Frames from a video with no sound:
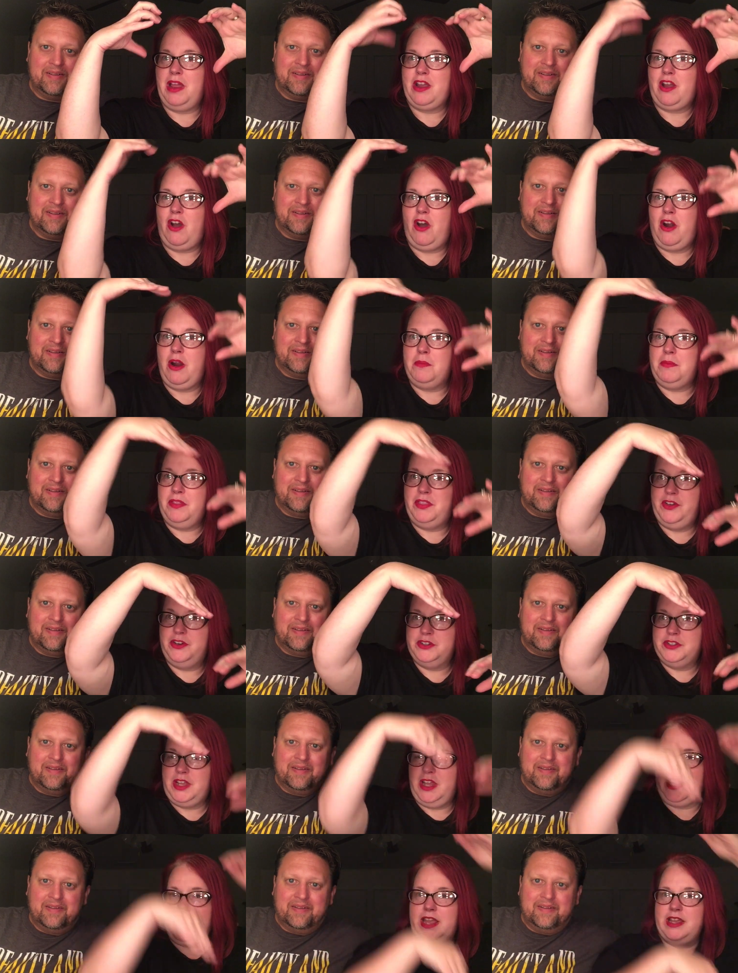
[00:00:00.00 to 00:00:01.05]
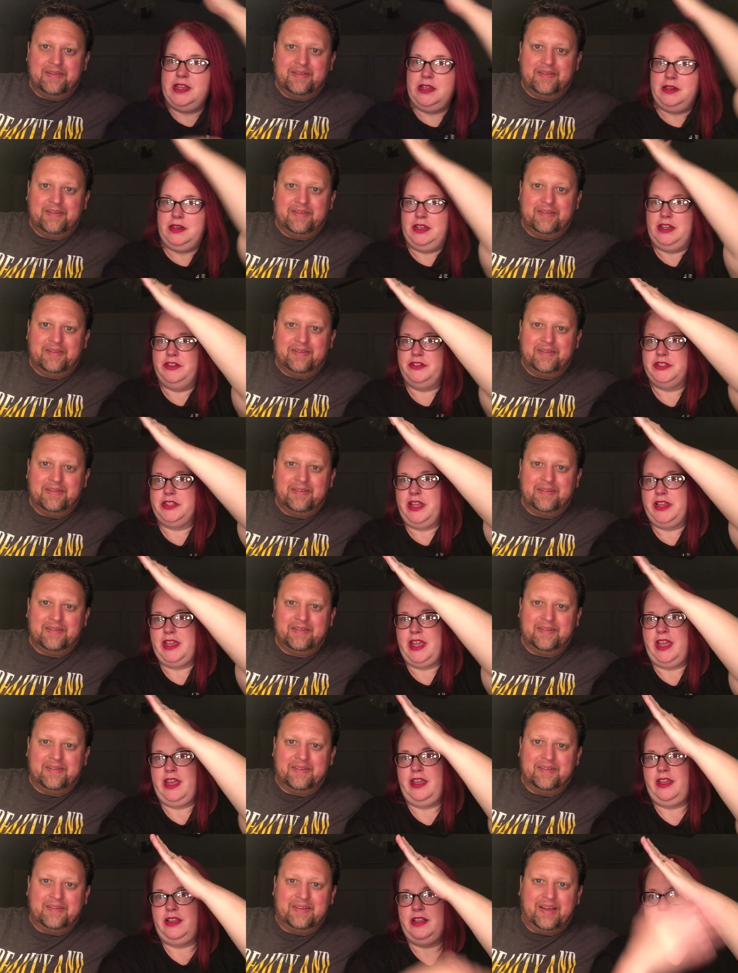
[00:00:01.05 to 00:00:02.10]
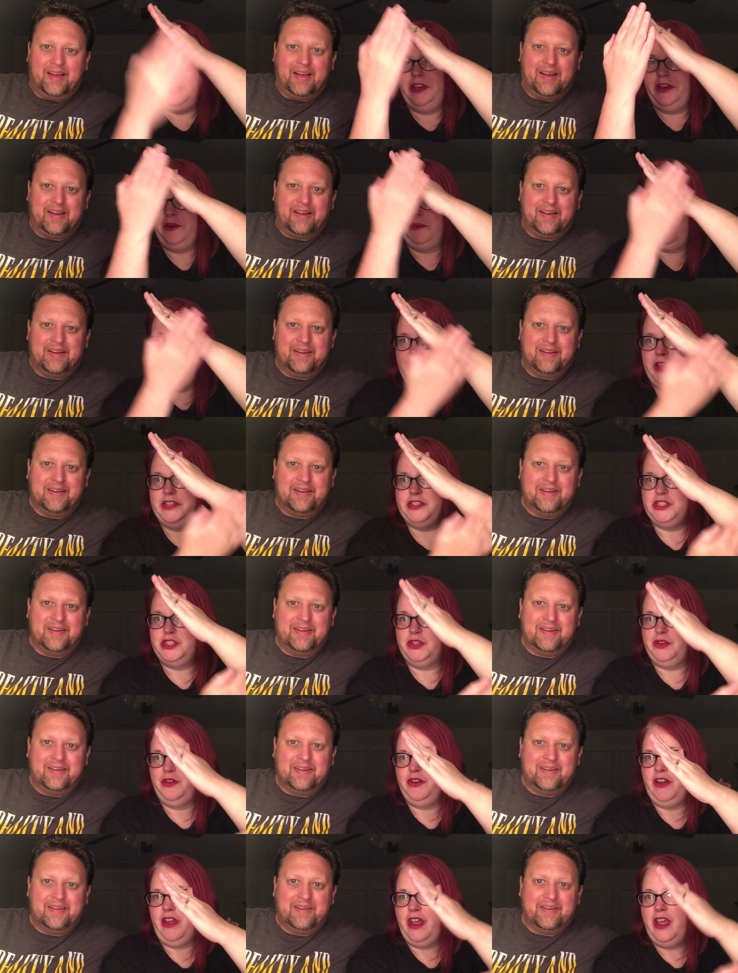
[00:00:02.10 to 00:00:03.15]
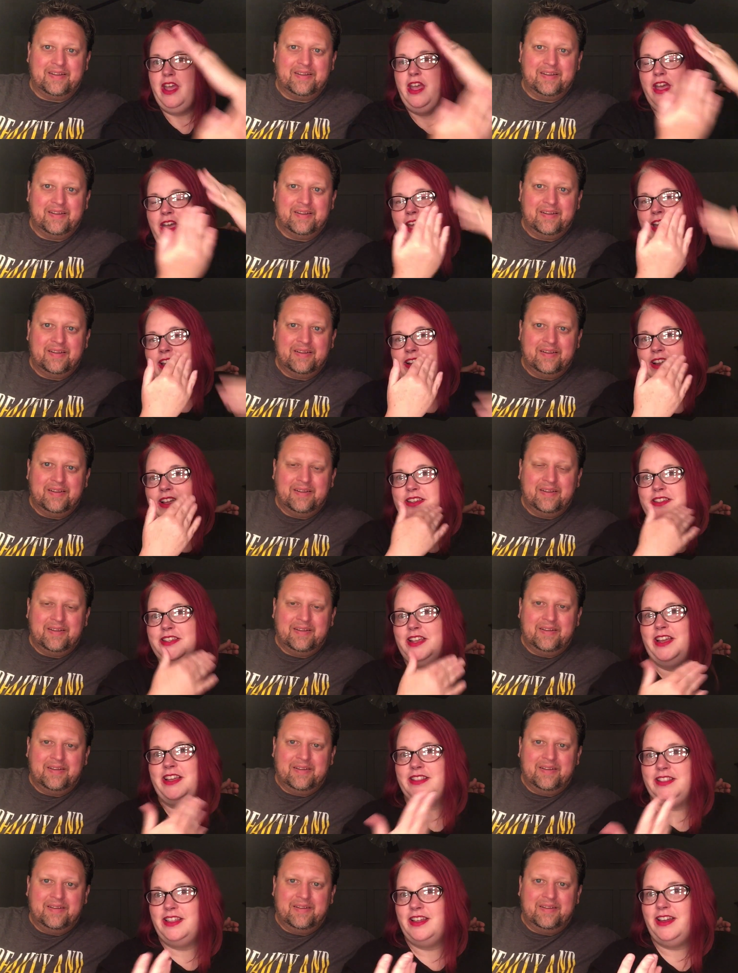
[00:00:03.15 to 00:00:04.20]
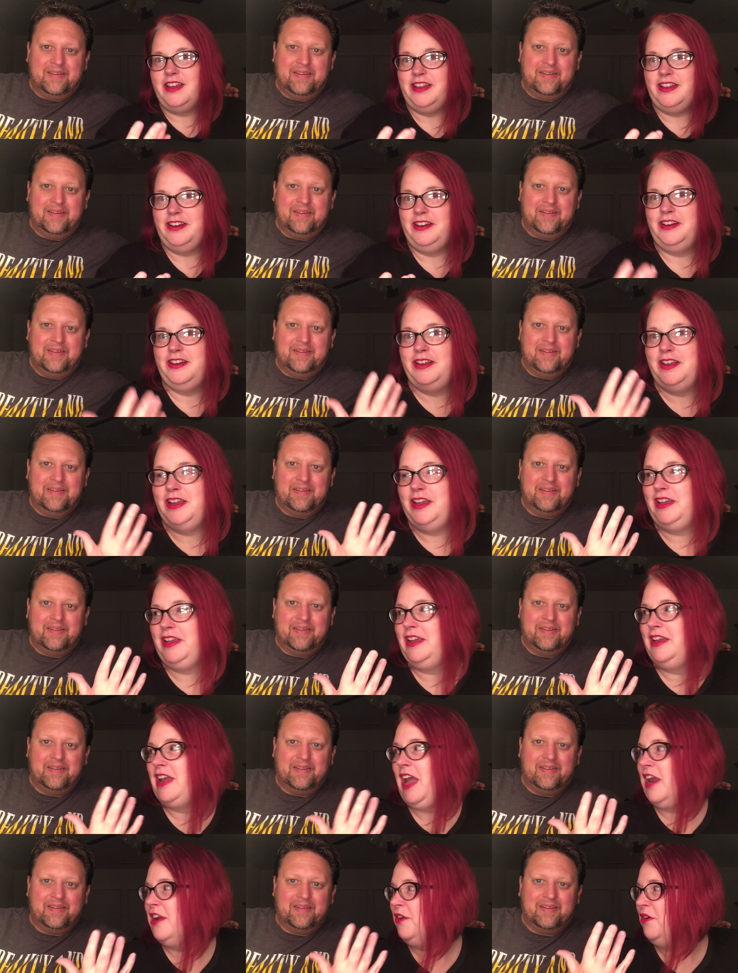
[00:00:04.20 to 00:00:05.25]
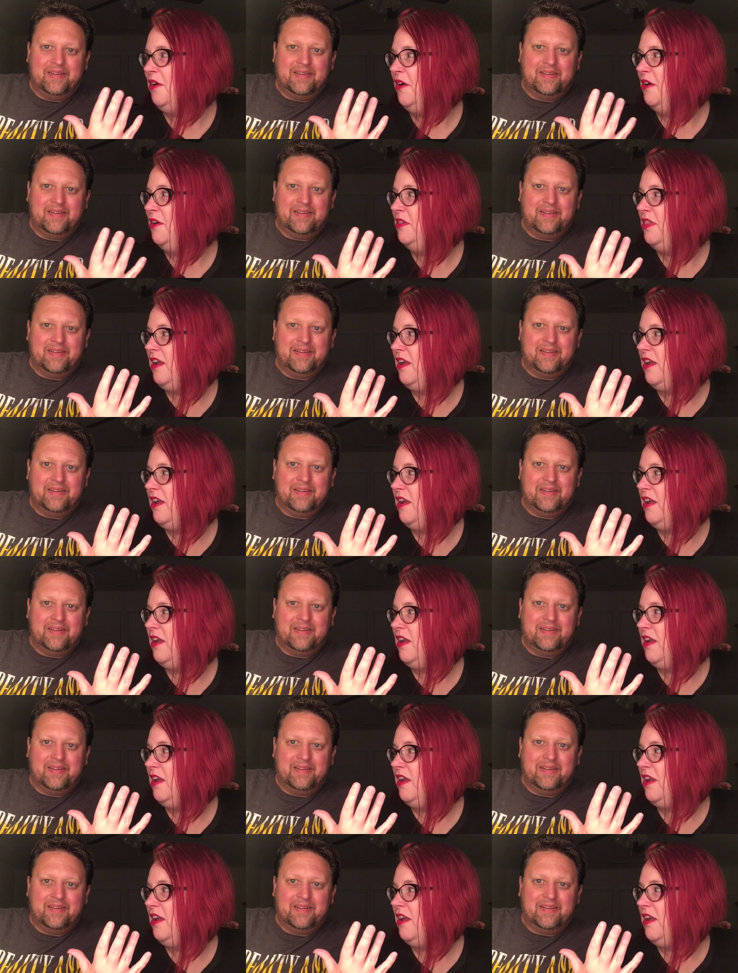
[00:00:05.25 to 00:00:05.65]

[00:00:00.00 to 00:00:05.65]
Speaker 1: like a heart, but there's like a there's like a yeah. clear place through it, and they said that it kind of grew